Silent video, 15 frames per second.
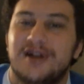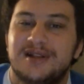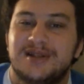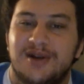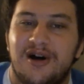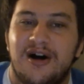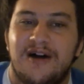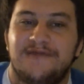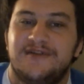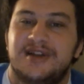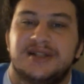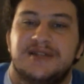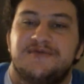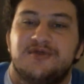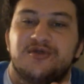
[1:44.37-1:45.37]
It's
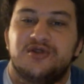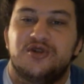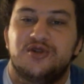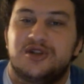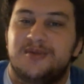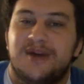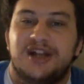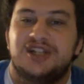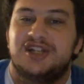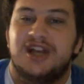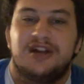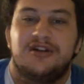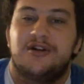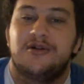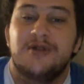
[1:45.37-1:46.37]
obvious. If you're new to my
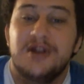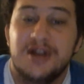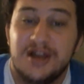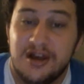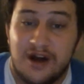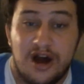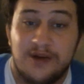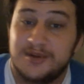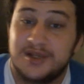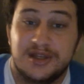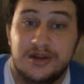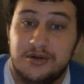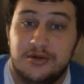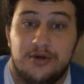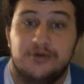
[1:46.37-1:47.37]
channel, obviously
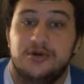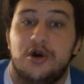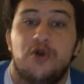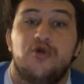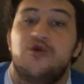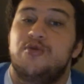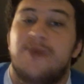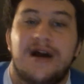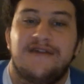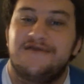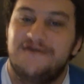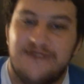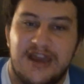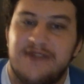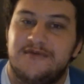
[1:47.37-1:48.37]
you don't know who my
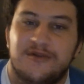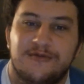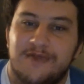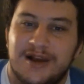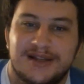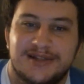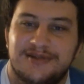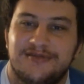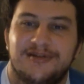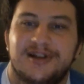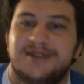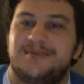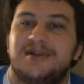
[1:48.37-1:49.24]
favorite wrestler is.